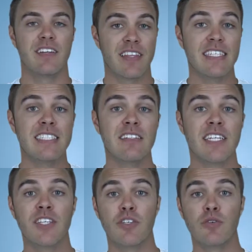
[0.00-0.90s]
If this sounds
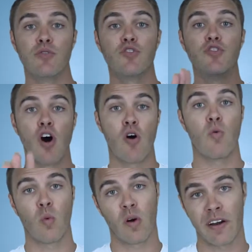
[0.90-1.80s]
like you,
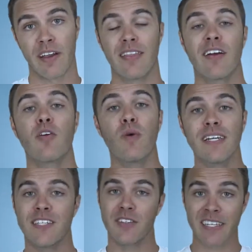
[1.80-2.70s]
don't worry. There are
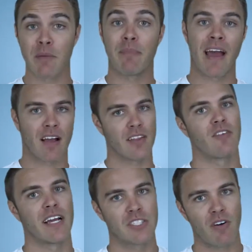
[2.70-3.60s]
ways that you can get back on the
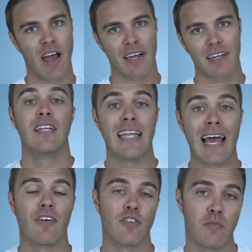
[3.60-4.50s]
right track.
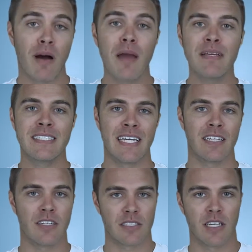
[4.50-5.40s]
Now, you might be saying
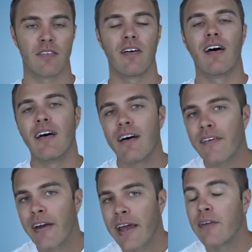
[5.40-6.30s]
to yourself,
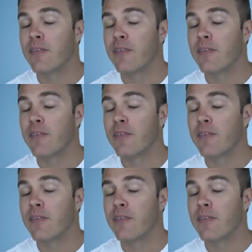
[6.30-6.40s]
alright,